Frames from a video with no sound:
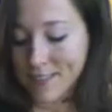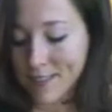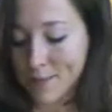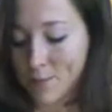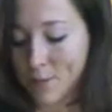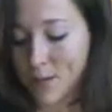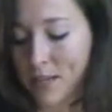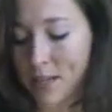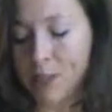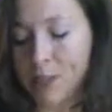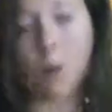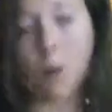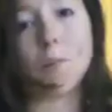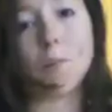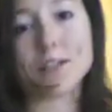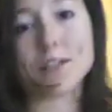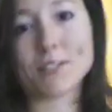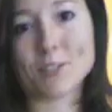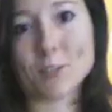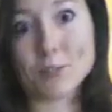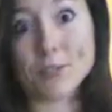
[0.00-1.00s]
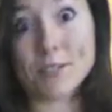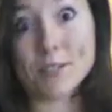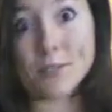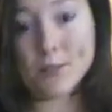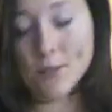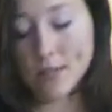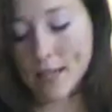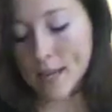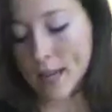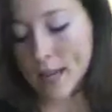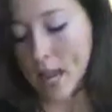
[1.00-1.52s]
putting a little muscle into
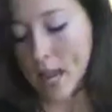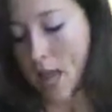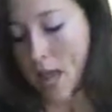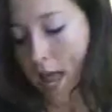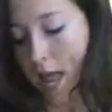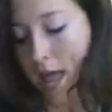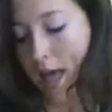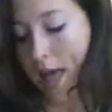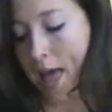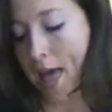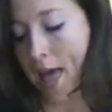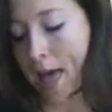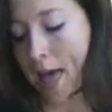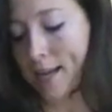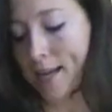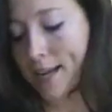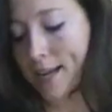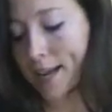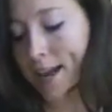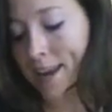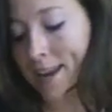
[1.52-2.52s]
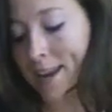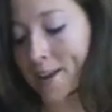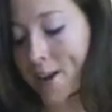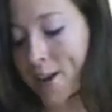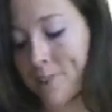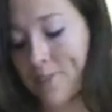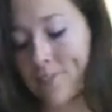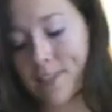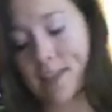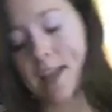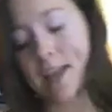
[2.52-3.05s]
it and cutting off
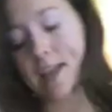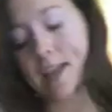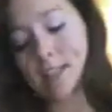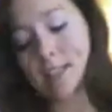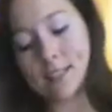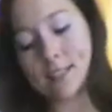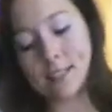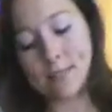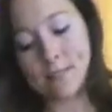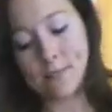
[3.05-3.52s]
the ends